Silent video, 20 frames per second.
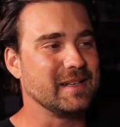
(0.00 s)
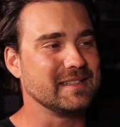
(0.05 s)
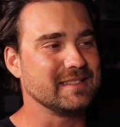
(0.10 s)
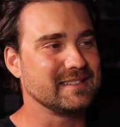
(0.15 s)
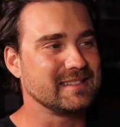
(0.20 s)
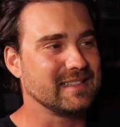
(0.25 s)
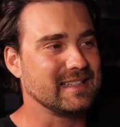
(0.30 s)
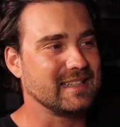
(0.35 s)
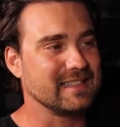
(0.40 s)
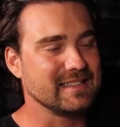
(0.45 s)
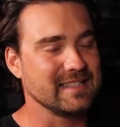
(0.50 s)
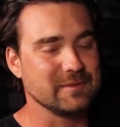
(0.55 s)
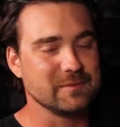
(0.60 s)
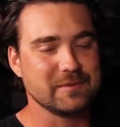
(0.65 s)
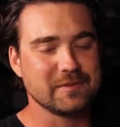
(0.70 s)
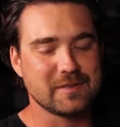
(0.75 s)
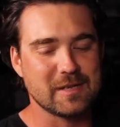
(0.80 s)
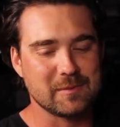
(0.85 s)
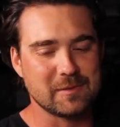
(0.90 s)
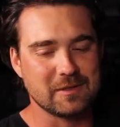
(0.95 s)
But I think
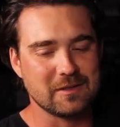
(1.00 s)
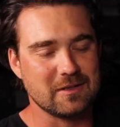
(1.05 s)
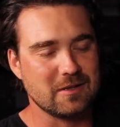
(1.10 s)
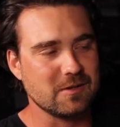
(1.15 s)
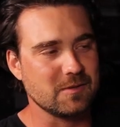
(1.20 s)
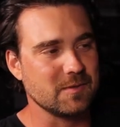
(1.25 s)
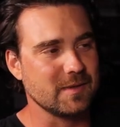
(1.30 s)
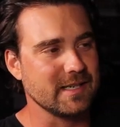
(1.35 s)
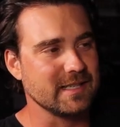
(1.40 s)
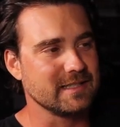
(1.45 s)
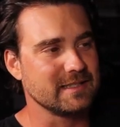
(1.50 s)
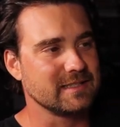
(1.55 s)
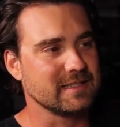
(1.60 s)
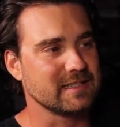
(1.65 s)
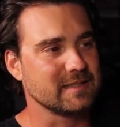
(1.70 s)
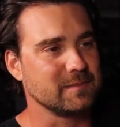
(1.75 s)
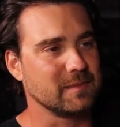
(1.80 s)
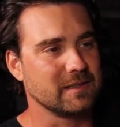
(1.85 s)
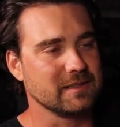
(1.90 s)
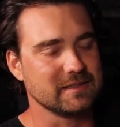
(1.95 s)
we've come a long way in
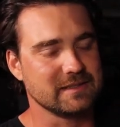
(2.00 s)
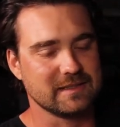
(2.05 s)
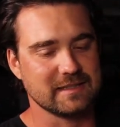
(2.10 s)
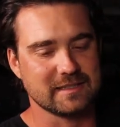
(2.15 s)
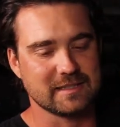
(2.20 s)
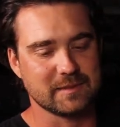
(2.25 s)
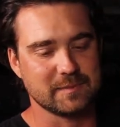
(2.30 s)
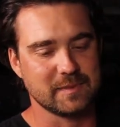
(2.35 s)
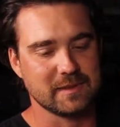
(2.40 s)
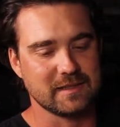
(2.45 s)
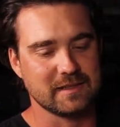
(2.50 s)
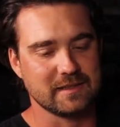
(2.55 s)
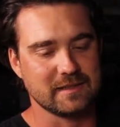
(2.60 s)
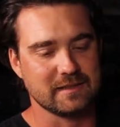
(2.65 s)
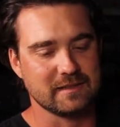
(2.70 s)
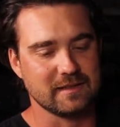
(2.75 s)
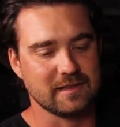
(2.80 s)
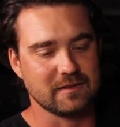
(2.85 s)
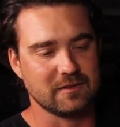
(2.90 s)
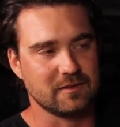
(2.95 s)
6 months, and it's
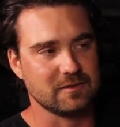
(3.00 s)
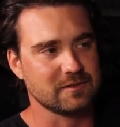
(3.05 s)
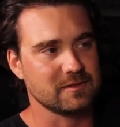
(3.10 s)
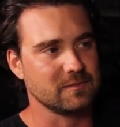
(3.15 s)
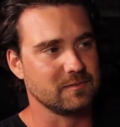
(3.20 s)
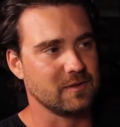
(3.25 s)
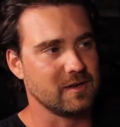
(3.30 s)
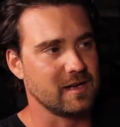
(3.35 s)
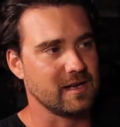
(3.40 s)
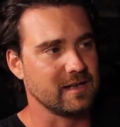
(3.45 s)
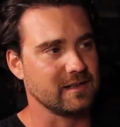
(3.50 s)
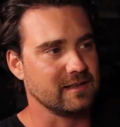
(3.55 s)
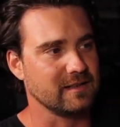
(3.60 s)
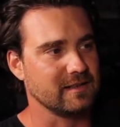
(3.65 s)
been an awesome ride.